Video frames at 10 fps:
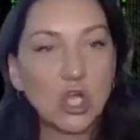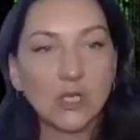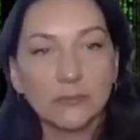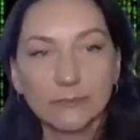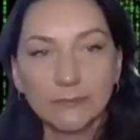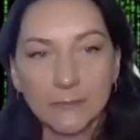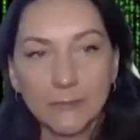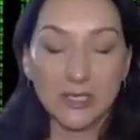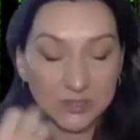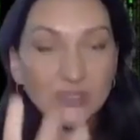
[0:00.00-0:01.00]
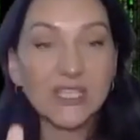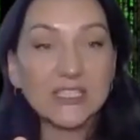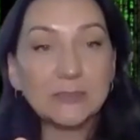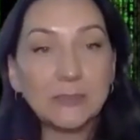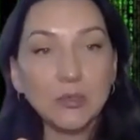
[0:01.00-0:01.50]
Gone. As soon
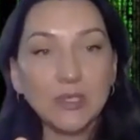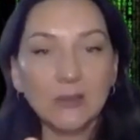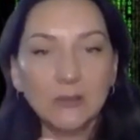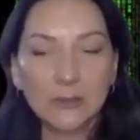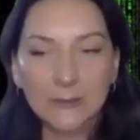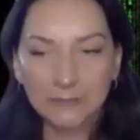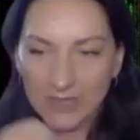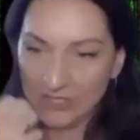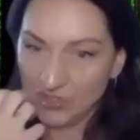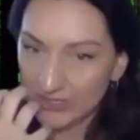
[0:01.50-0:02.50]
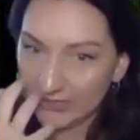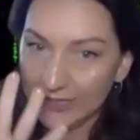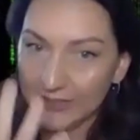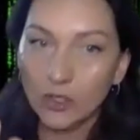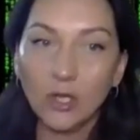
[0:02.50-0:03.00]
as I spoke it and
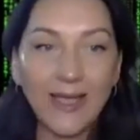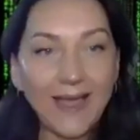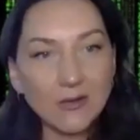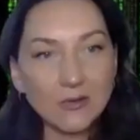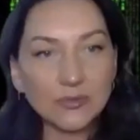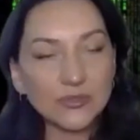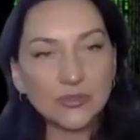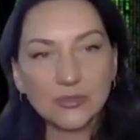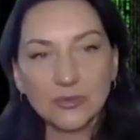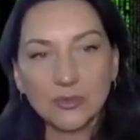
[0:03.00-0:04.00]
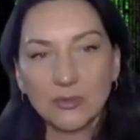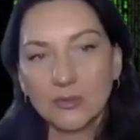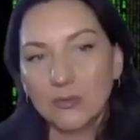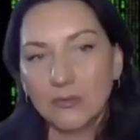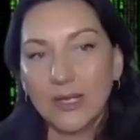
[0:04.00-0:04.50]
just let it all out,
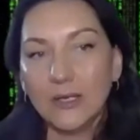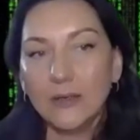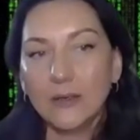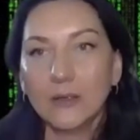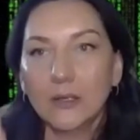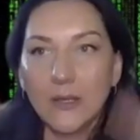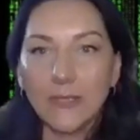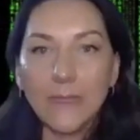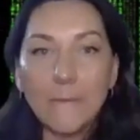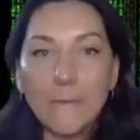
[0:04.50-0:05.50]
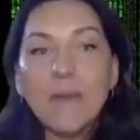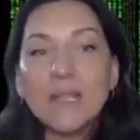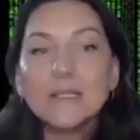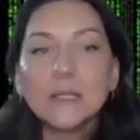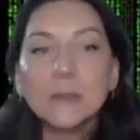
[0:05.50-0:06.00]
right? The
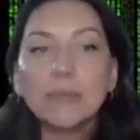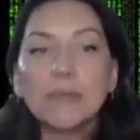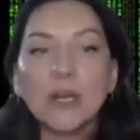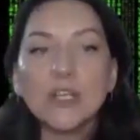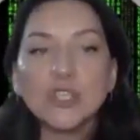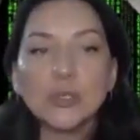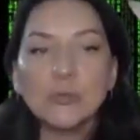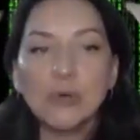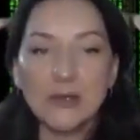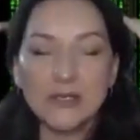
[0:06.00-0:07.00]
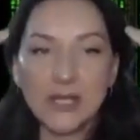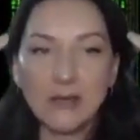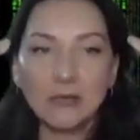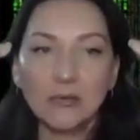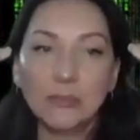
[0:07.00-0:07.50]
mental pressure went
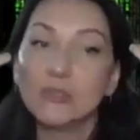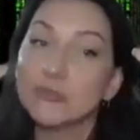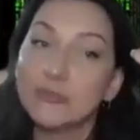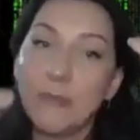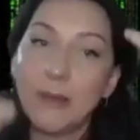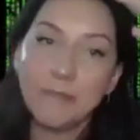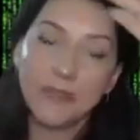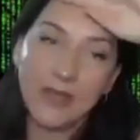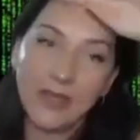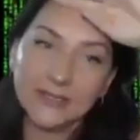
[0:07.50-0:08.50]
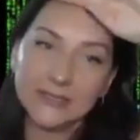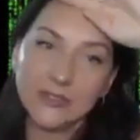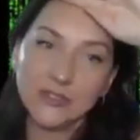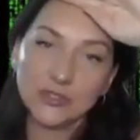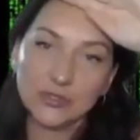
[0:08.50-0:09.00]
down, because remember, the head
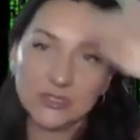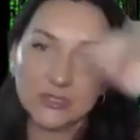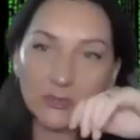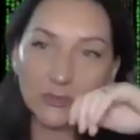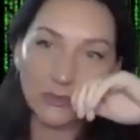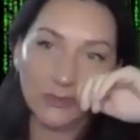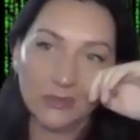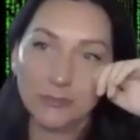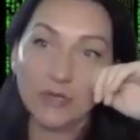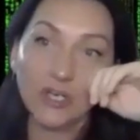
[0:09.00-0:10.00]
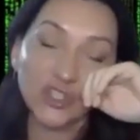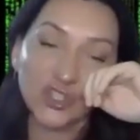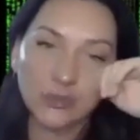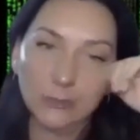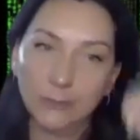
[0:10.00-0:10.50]
centers the
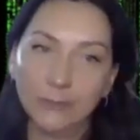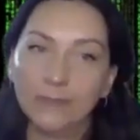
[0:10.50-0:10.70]
pressure,